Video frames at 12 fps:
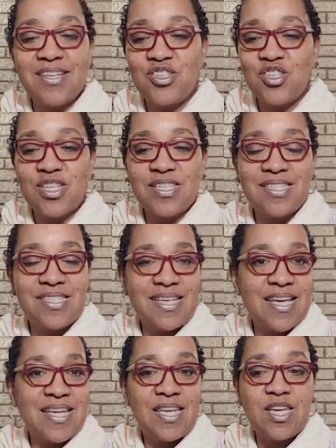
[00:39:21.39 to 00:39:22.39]
I just
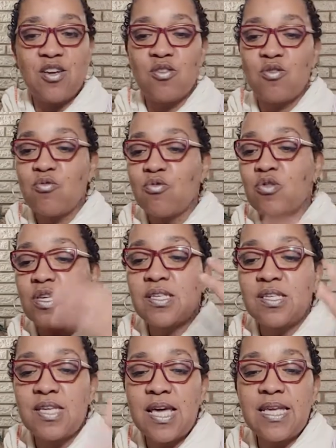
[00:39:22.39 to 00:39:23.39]
said here, through the
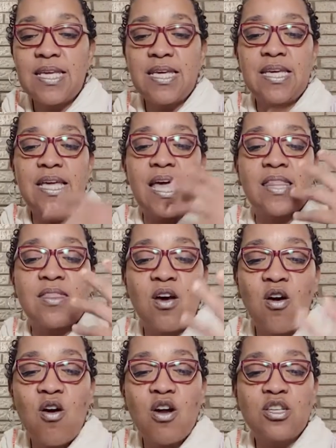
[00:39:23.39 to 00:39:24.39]
studying and
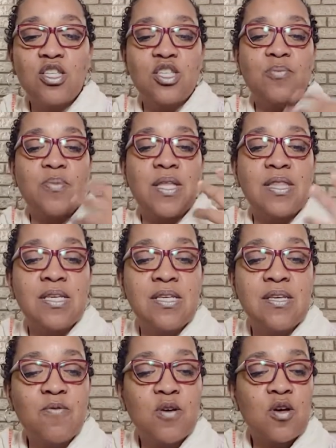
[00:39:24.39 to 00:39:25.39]
the hardship and the
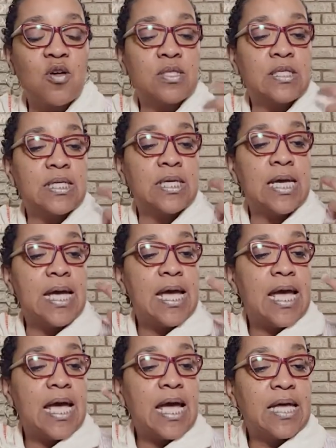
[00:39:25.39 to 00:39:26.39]
difficulty
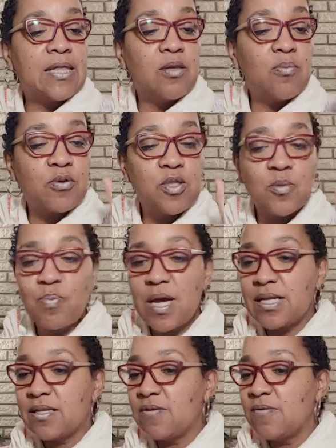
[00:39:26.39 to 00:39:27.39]
and the
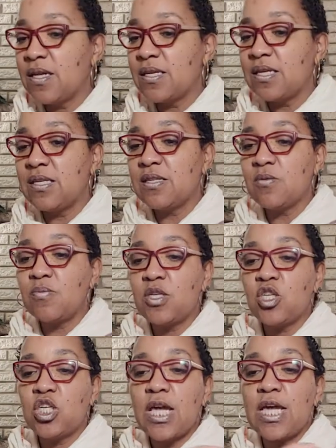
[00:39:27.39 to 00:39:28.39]
perspective that needs to
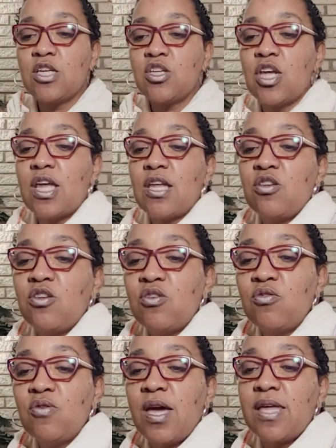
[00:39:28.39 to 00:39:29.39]
be changed, and
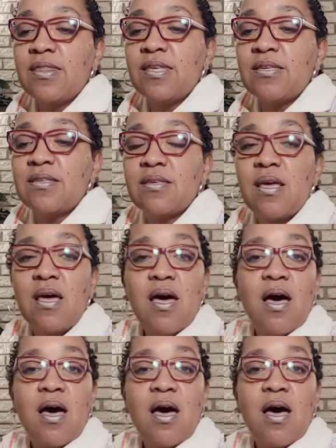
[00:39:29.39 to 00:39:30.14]
you and this